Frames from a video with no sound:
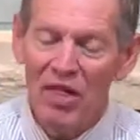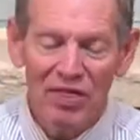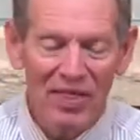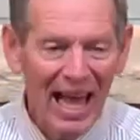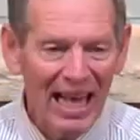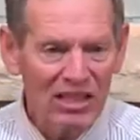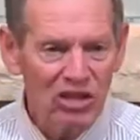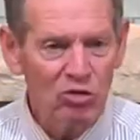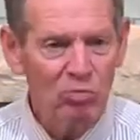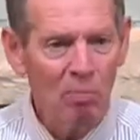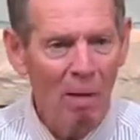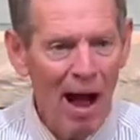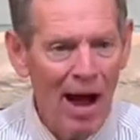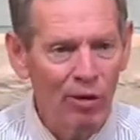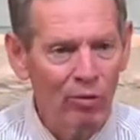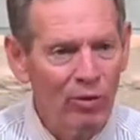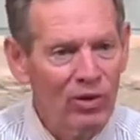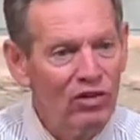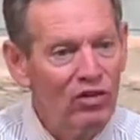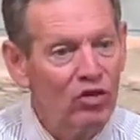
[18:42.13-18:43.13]
That's
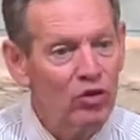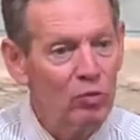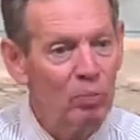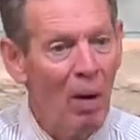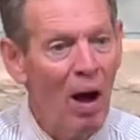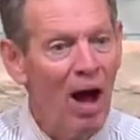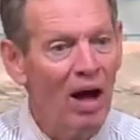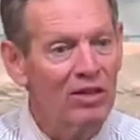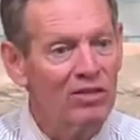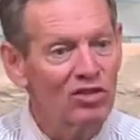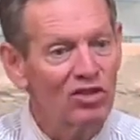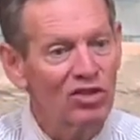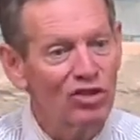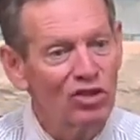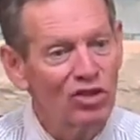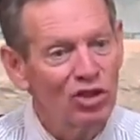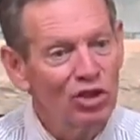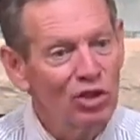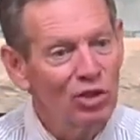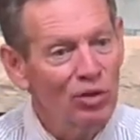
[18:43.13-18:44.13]
my response
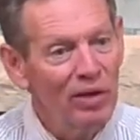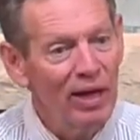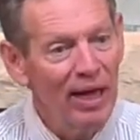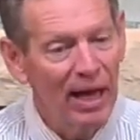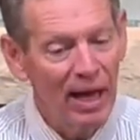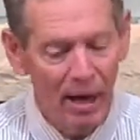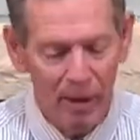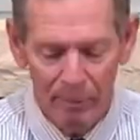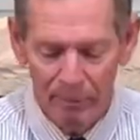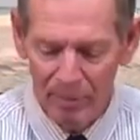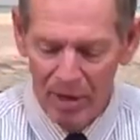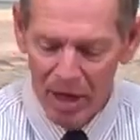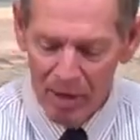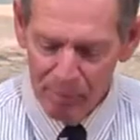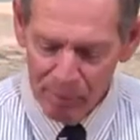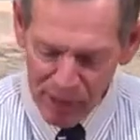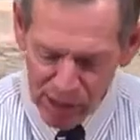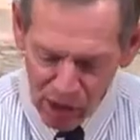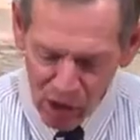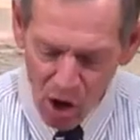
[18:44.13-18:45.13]
to him
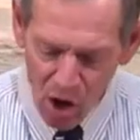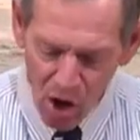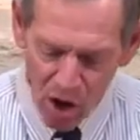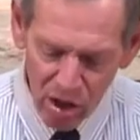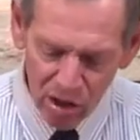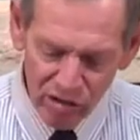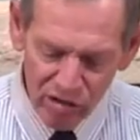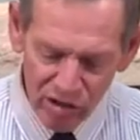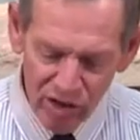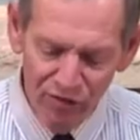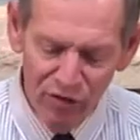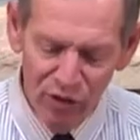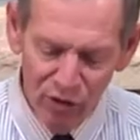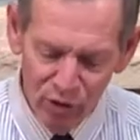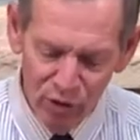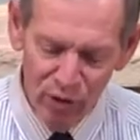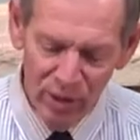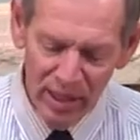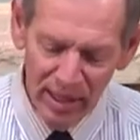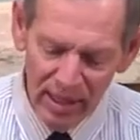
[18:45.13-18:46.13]
because of
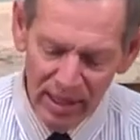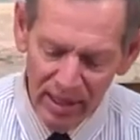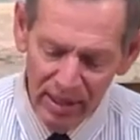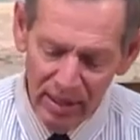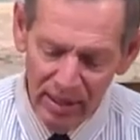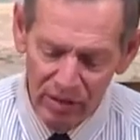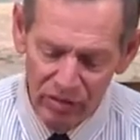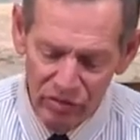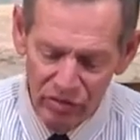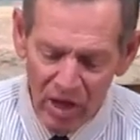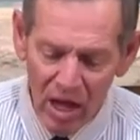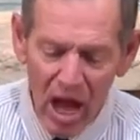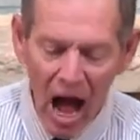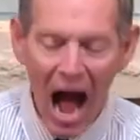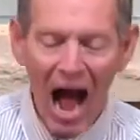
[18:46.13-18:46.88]
who he is.